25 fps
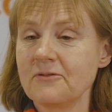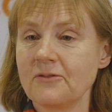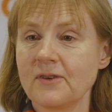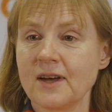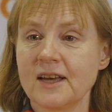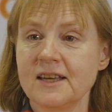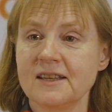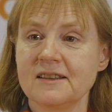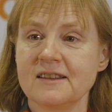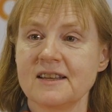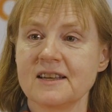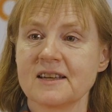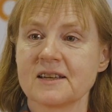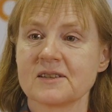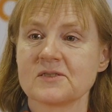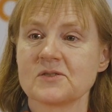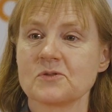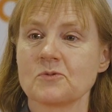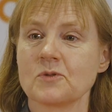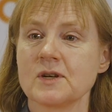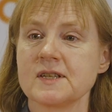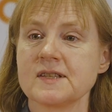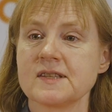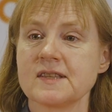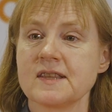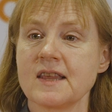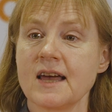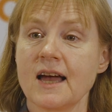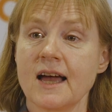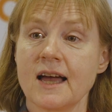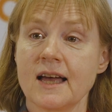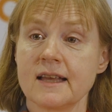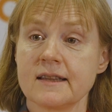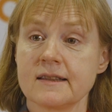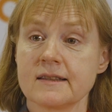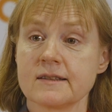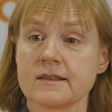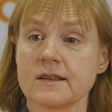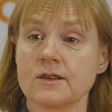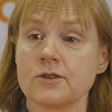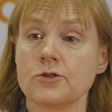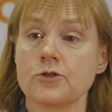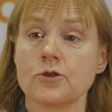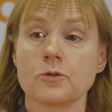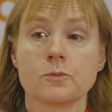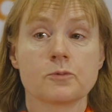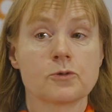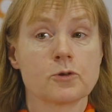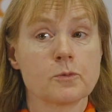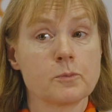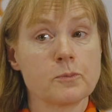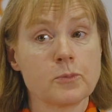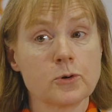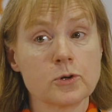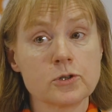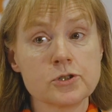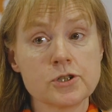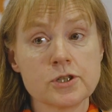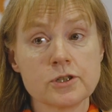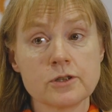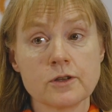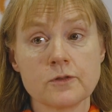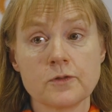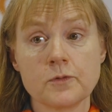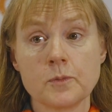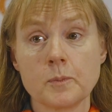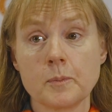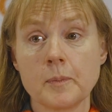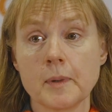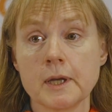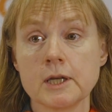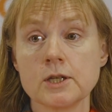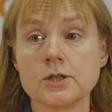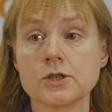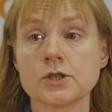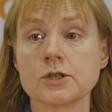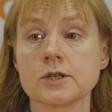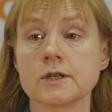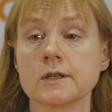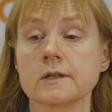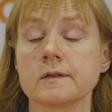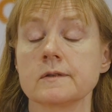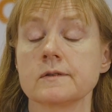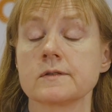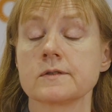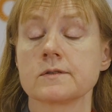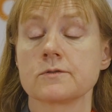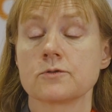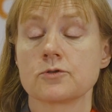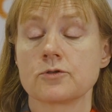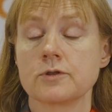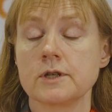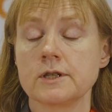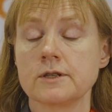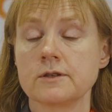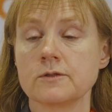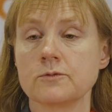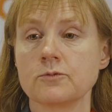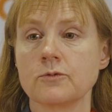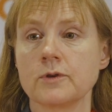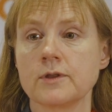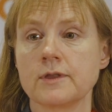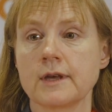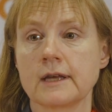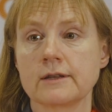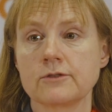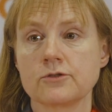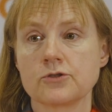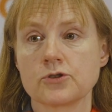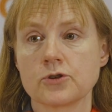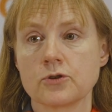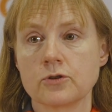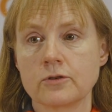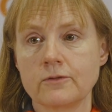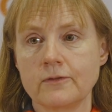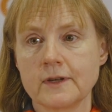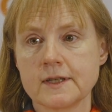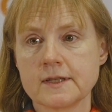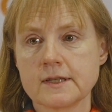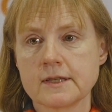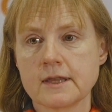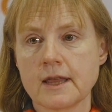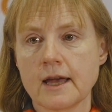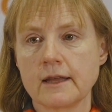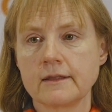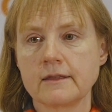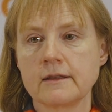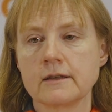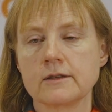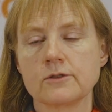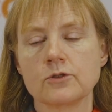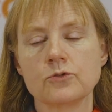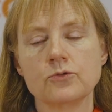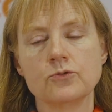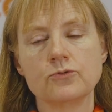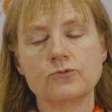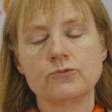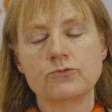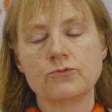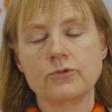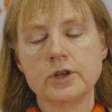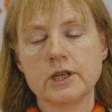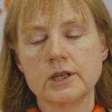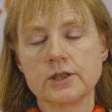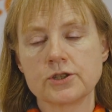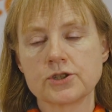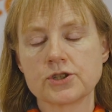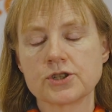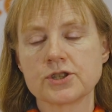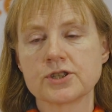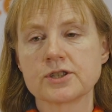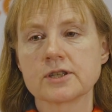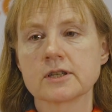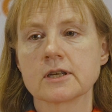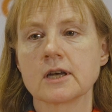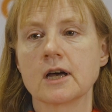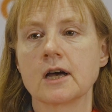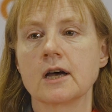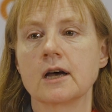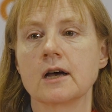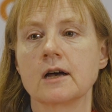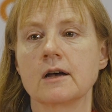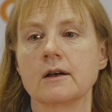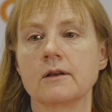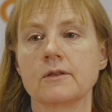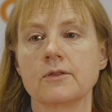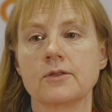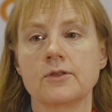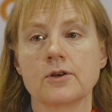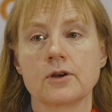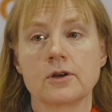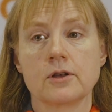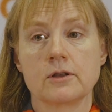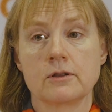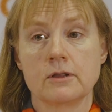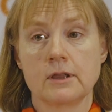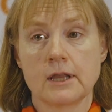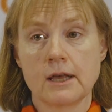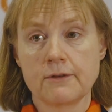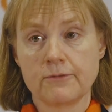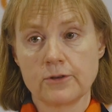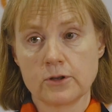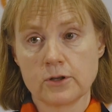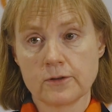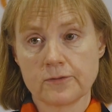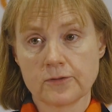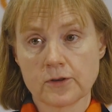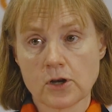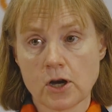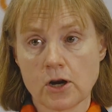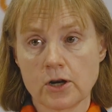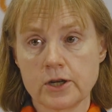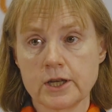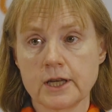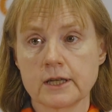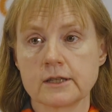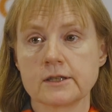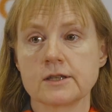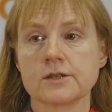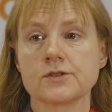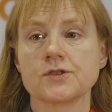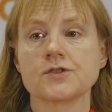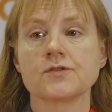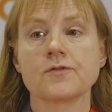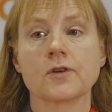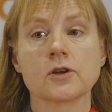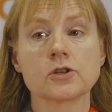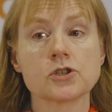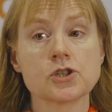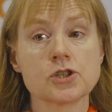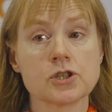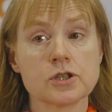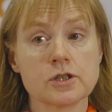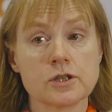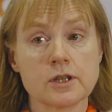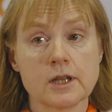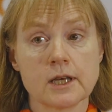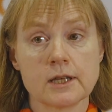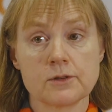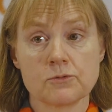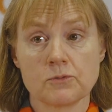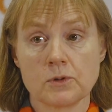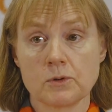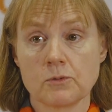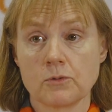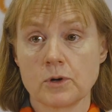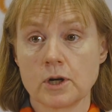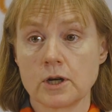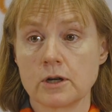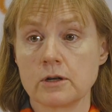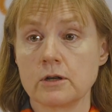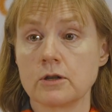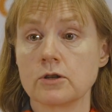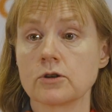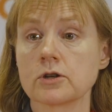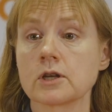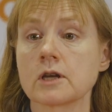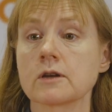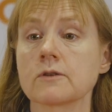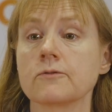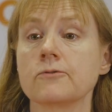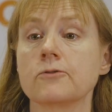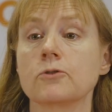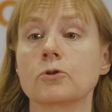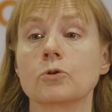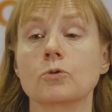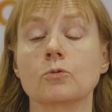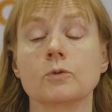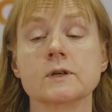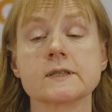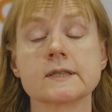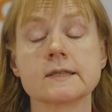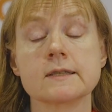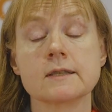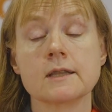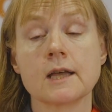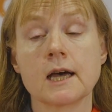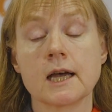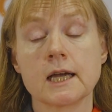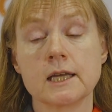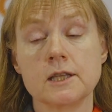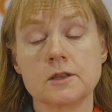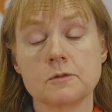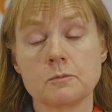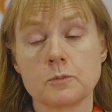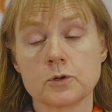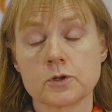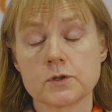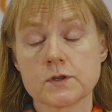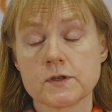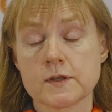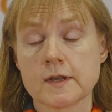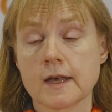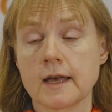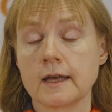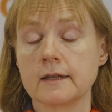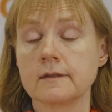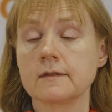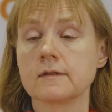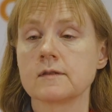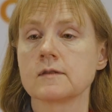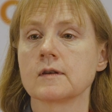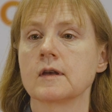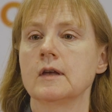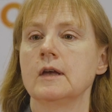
findings was that the proportion of patients treated with atorvastatin who reached uh, the level of cardiac dysfunction that we were looking for was 9%,